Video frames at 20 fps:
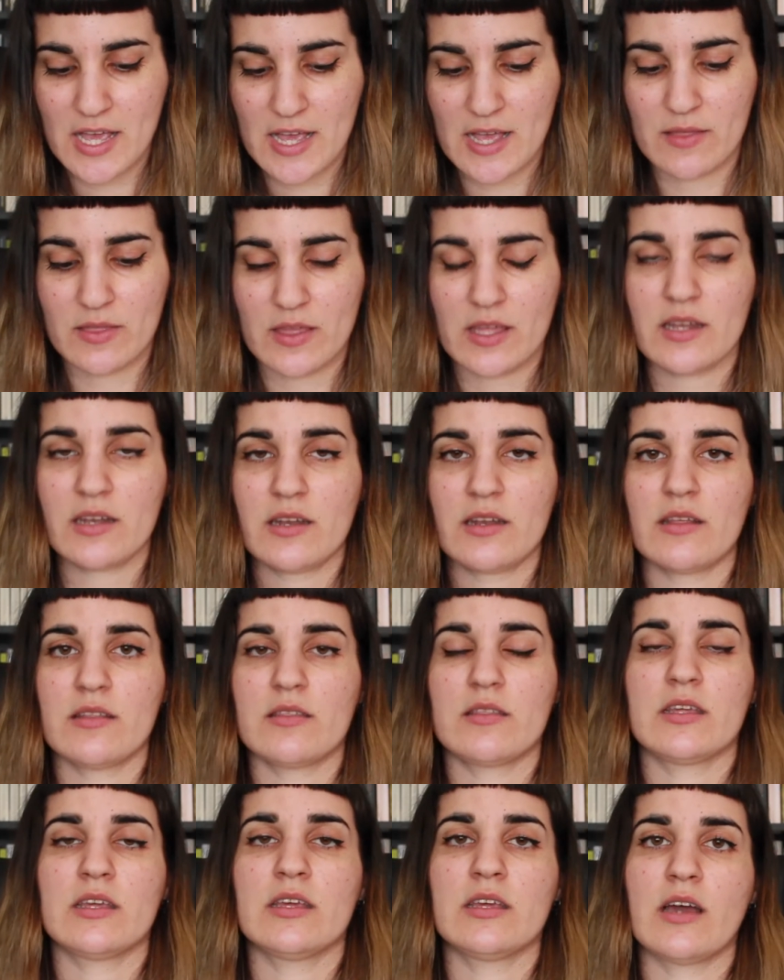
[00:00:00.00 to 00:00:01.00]
And then
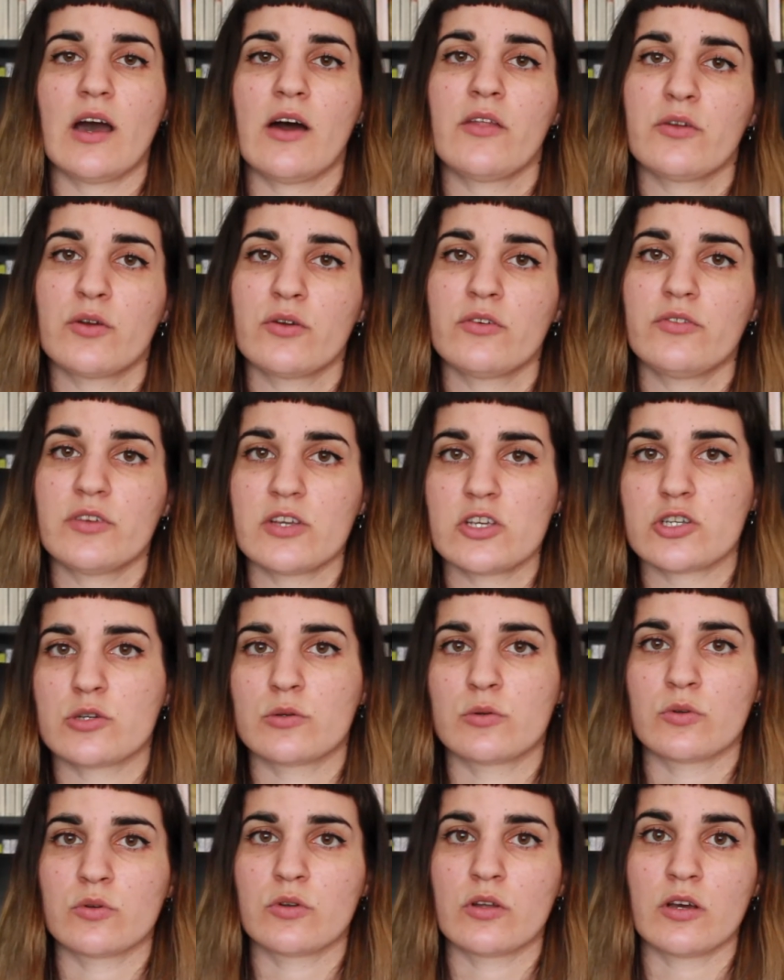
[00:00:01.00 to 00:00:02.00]
the other
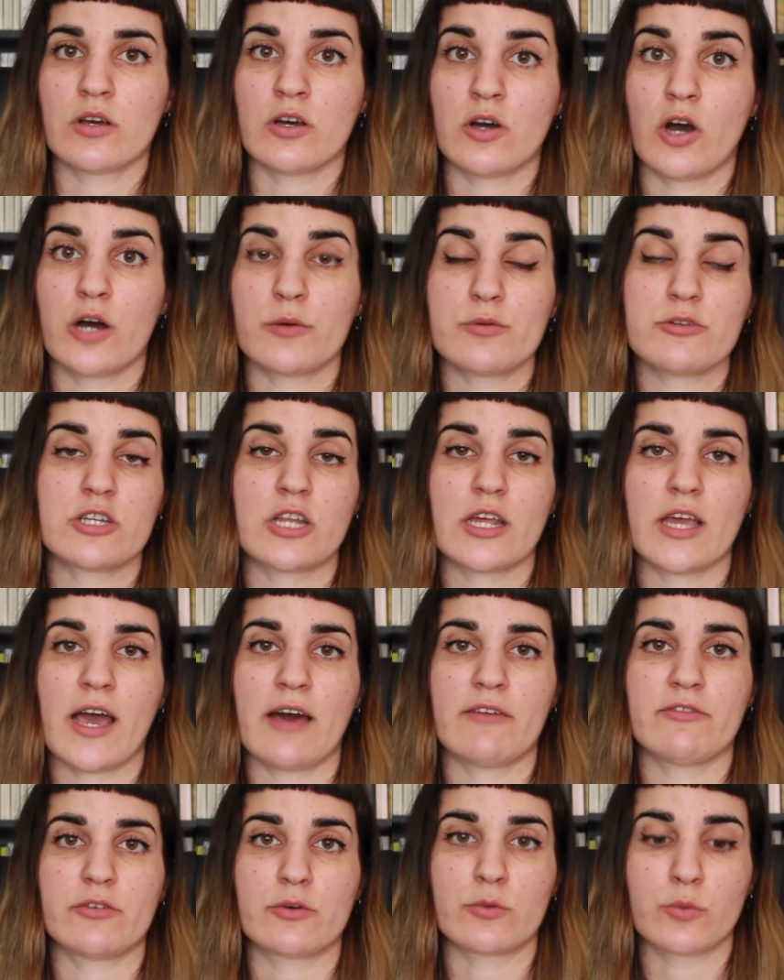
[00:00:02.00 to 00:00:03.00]
fiction option I
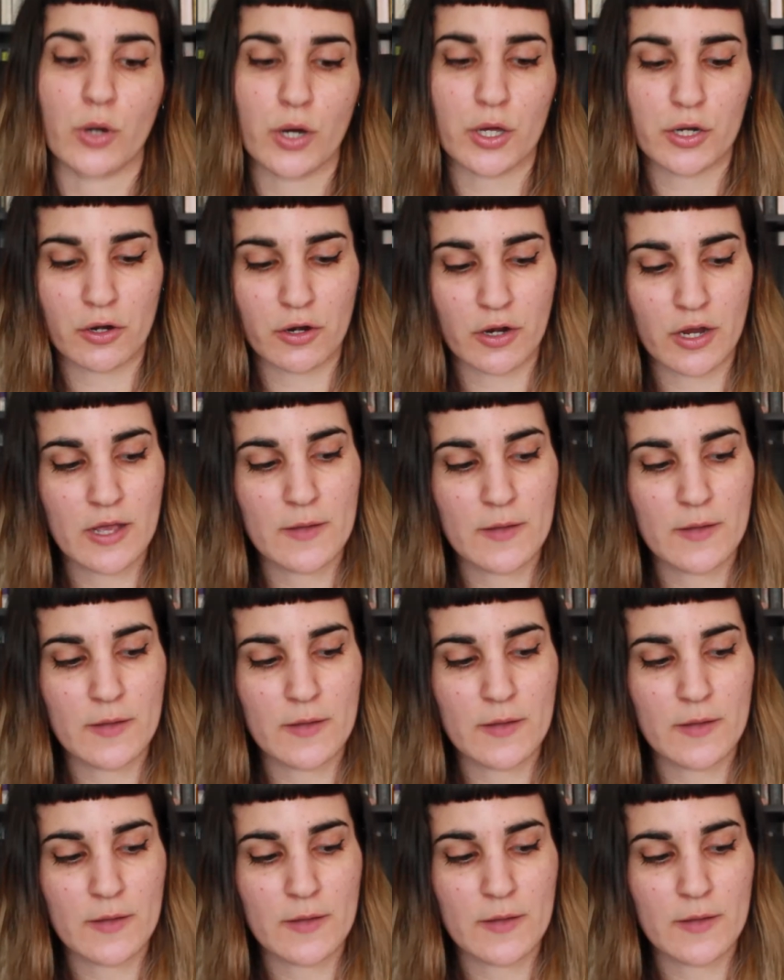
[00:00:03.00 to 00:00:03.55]
have for water